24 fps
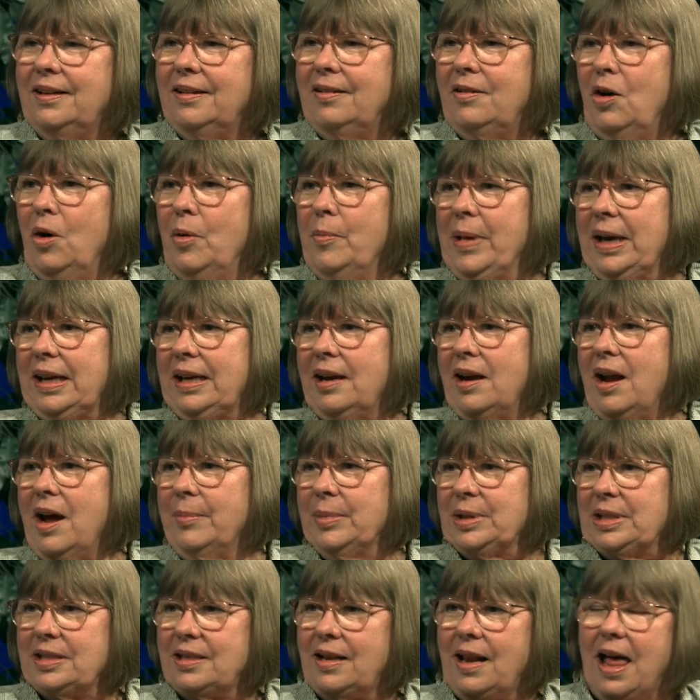home
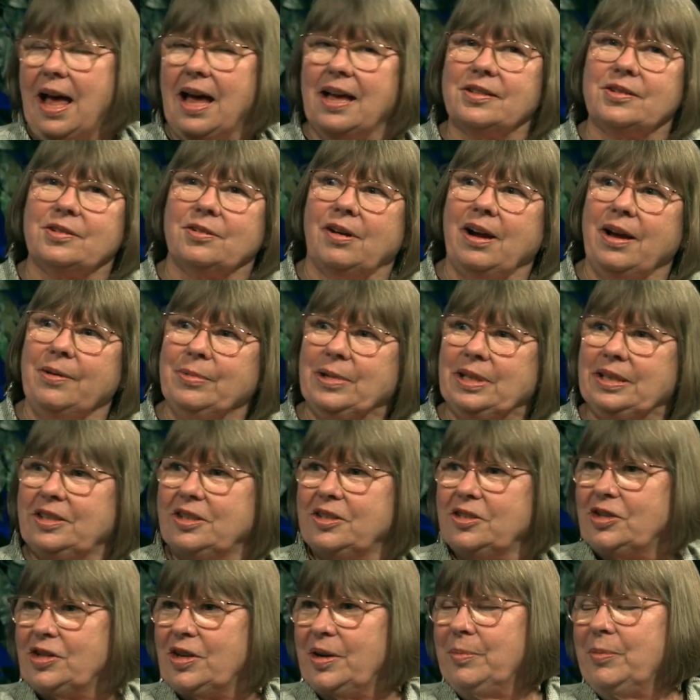economics class, or I oh, went to oh,
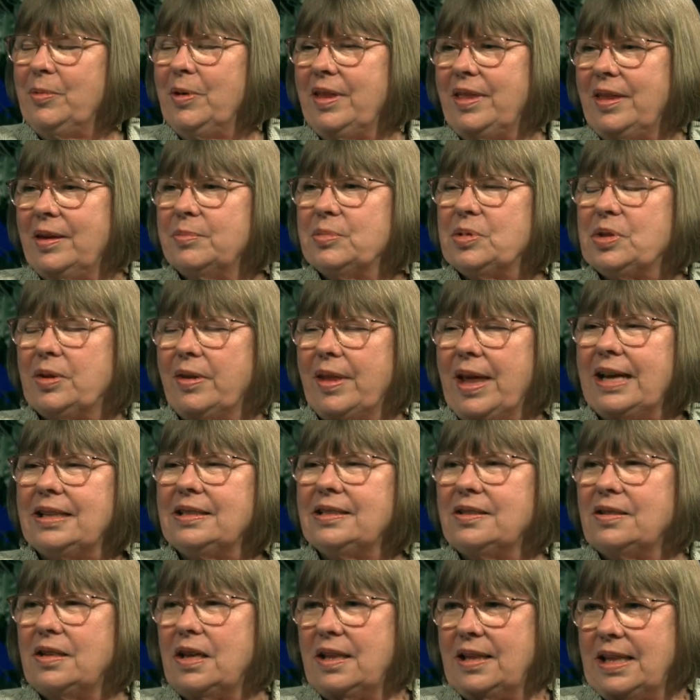okay. gym with him. So
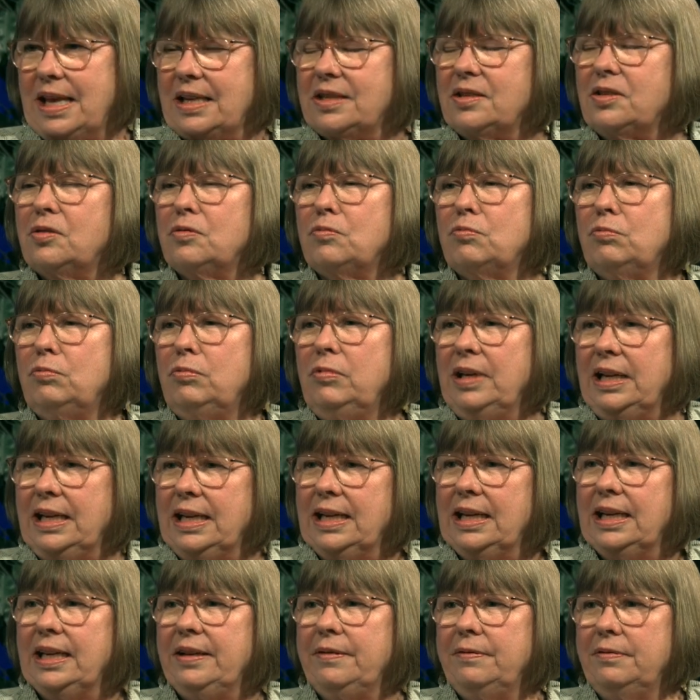that's, that's
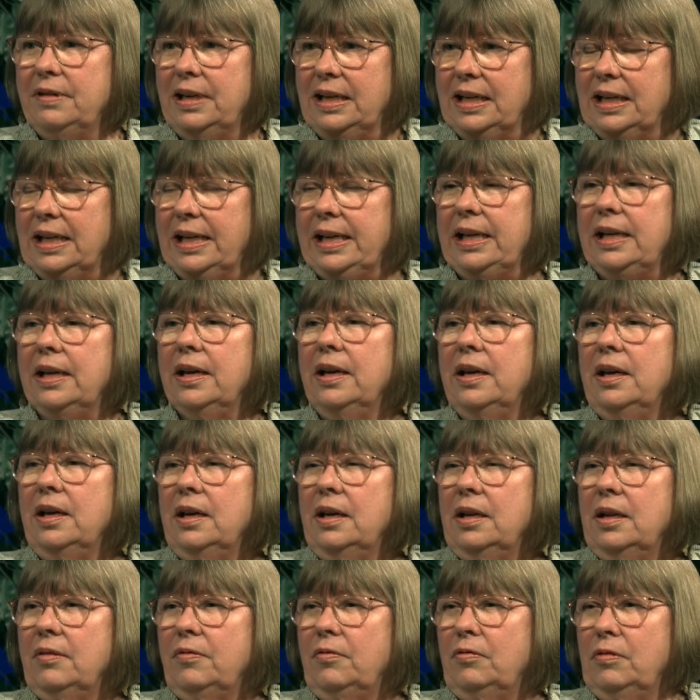really, really,
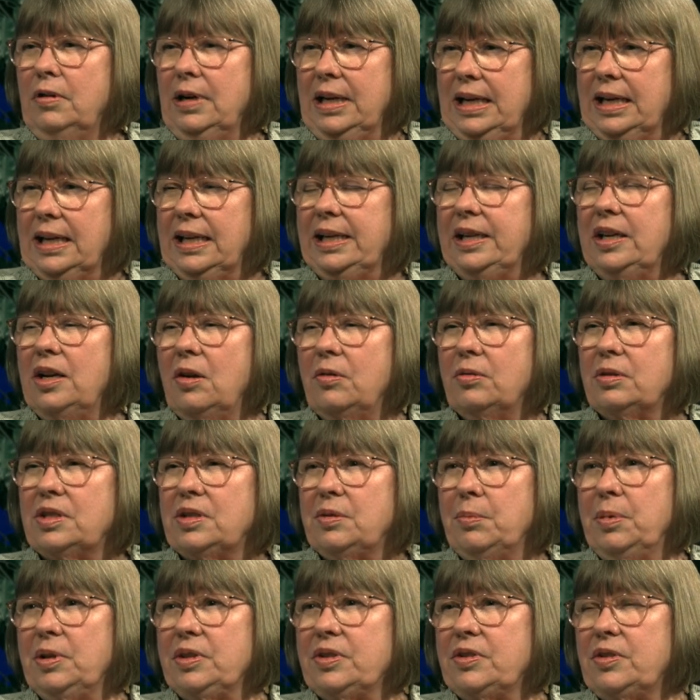really
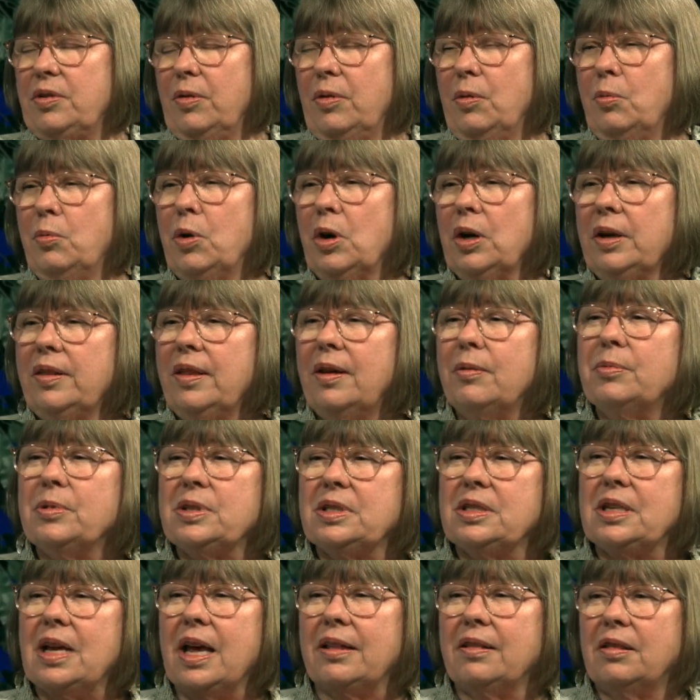noticeable. So the work that
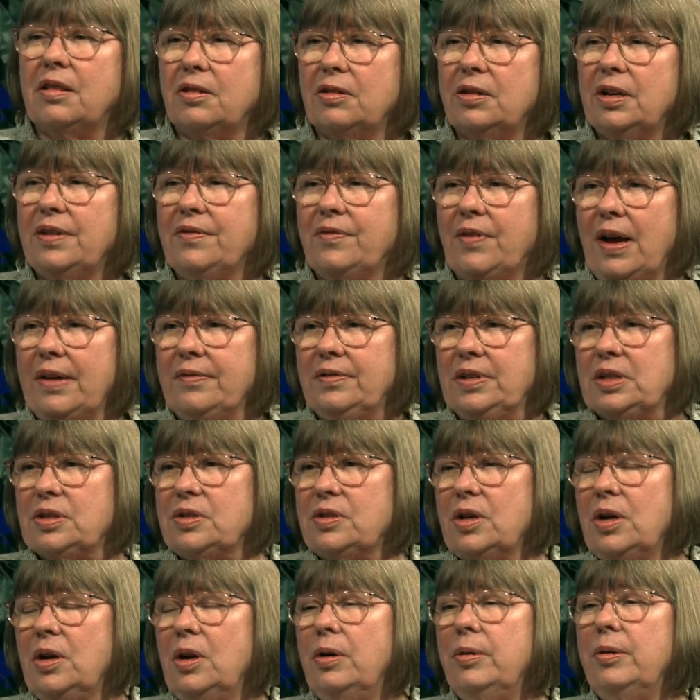was done 35
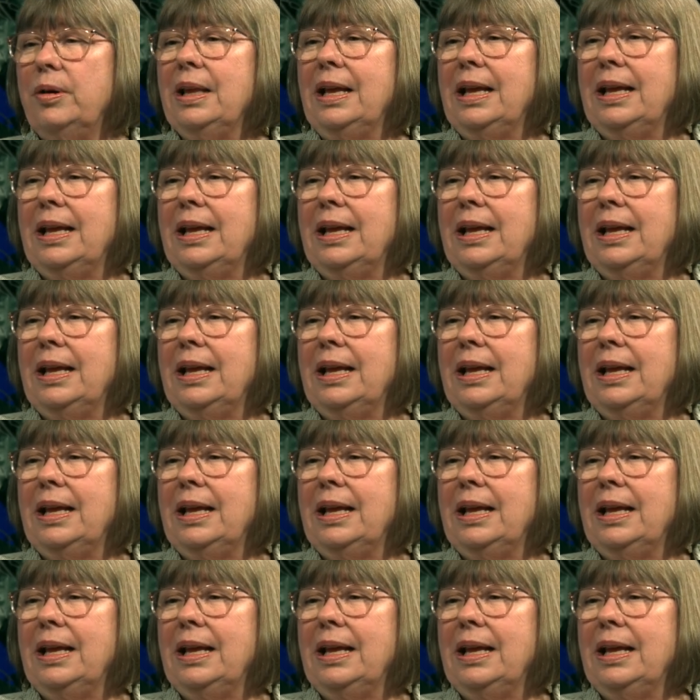years ago